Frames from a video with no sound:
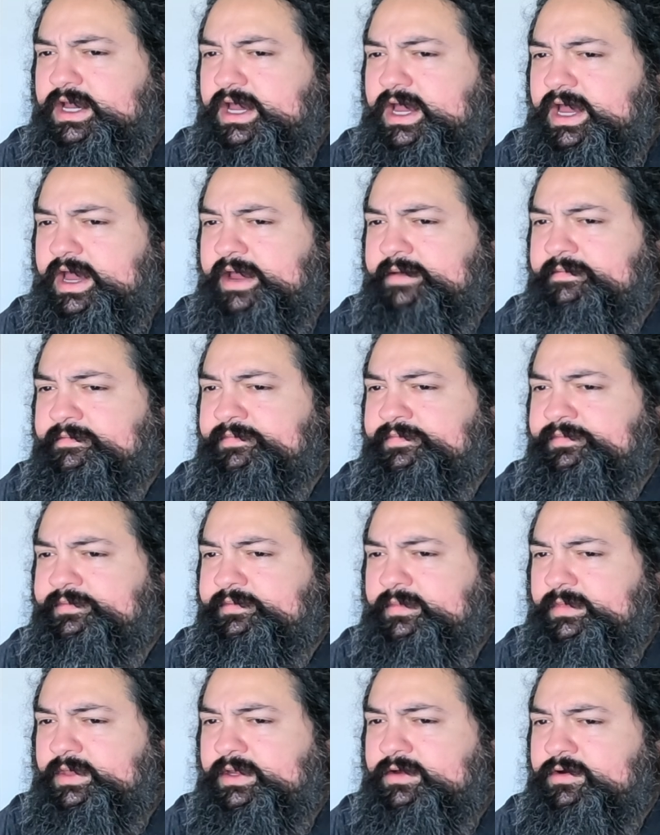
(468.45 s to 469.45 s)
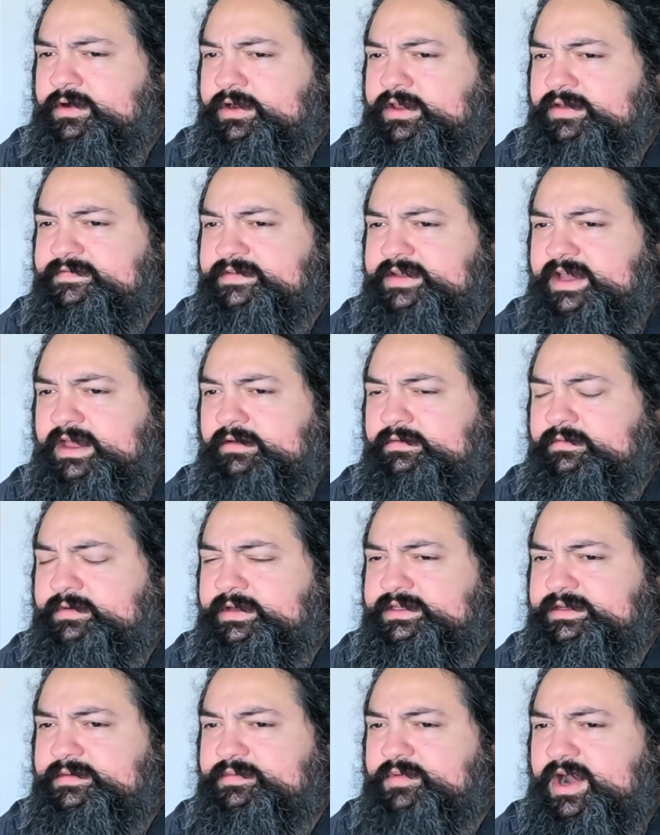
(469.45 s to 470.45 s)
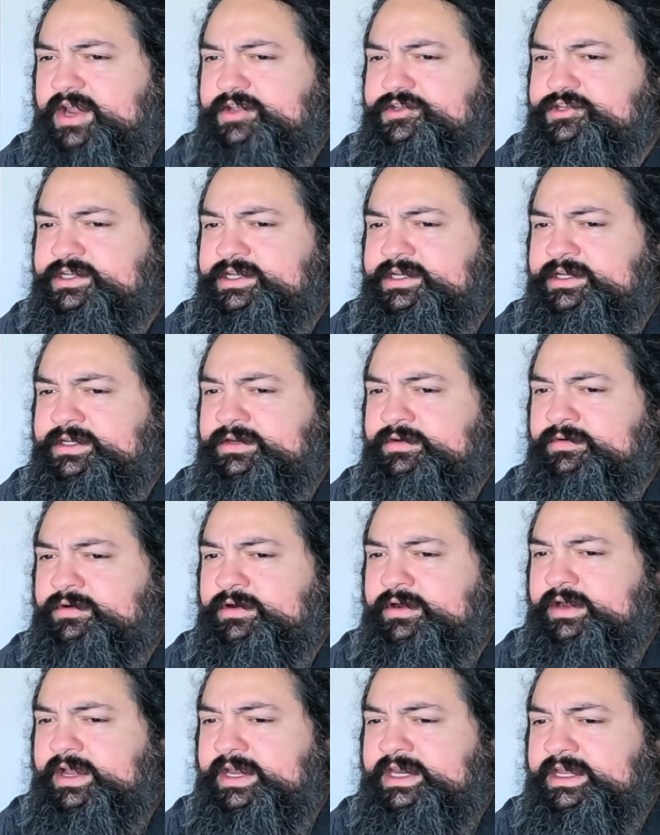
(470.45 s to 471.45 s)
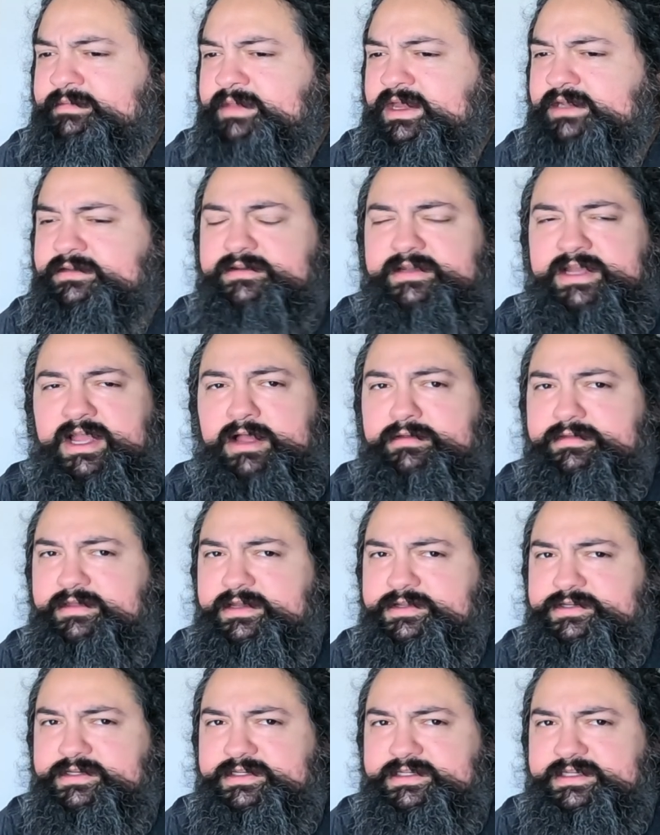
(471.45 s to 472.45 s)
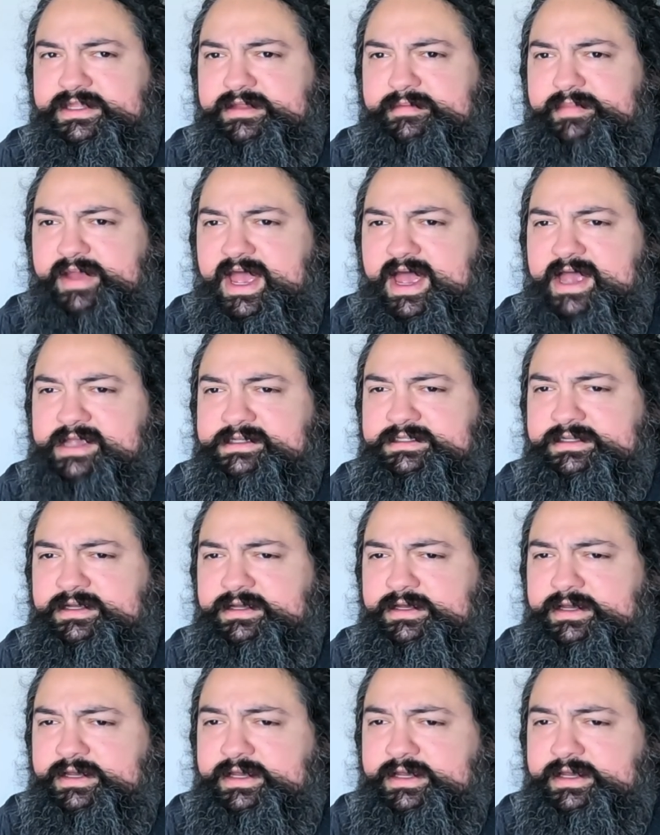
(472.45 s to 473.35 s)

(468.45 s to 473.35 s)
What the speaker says: or you've dealt with depression or any mental health issues in the past,